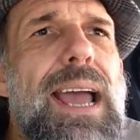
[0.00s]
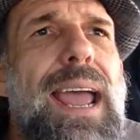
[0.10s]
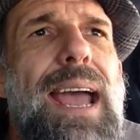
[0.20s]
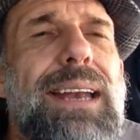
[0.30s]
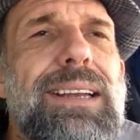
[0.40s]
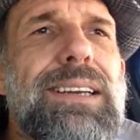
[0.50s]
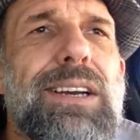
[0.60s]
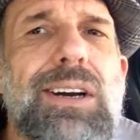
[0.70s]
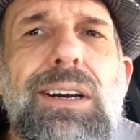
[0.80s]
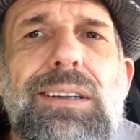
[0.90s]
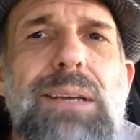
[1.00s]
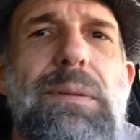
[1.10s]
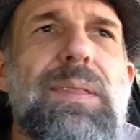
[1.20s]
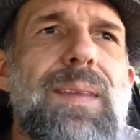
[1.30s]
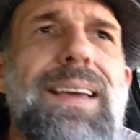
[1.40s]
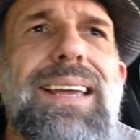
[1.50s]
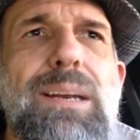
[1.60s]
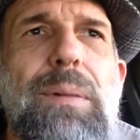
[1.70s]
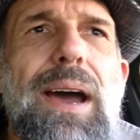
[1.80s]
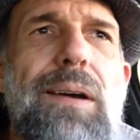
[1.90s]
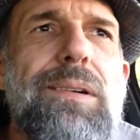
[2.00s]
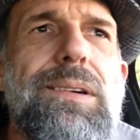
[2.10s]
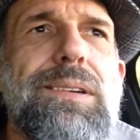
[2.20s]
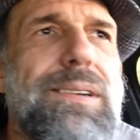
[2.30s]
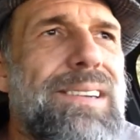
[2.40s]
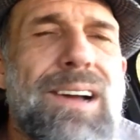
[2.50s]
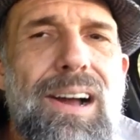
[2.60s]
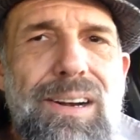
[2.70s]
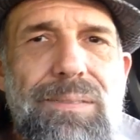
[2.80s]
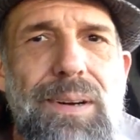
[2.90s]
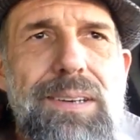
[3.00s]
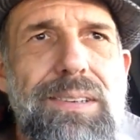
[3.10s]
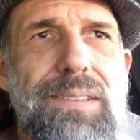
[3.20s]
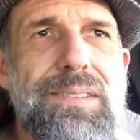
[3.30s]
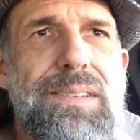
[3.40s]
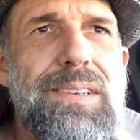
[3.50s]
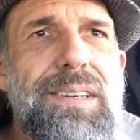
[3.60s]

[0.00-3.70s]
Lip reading: and concurrently be thinking about cognitive functions